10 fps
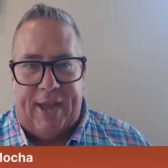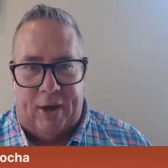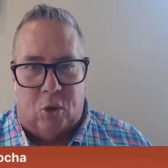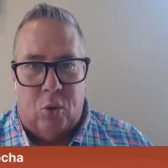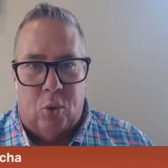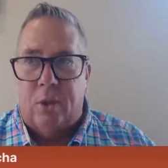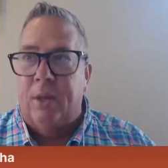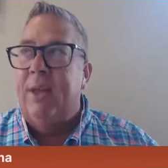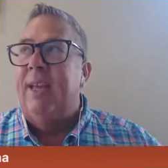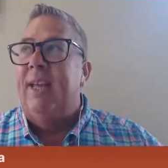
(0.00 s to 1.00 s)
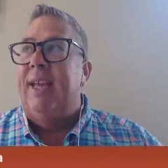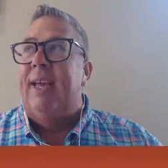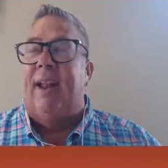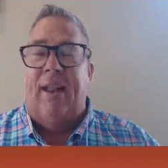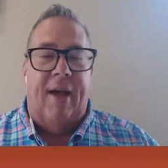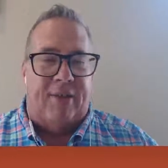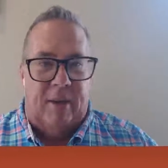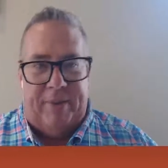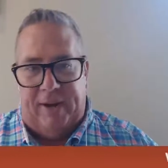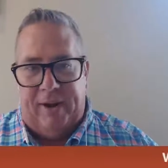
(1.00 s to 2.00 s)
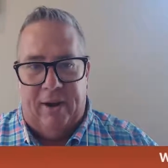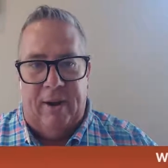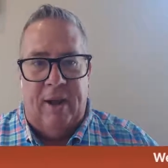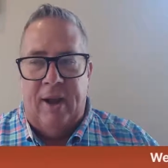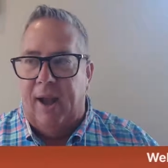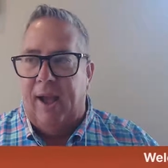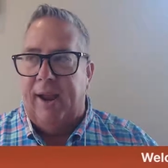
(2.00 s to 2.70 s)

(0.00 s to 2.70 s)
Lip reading: It's really kind of cool, and I love coming here.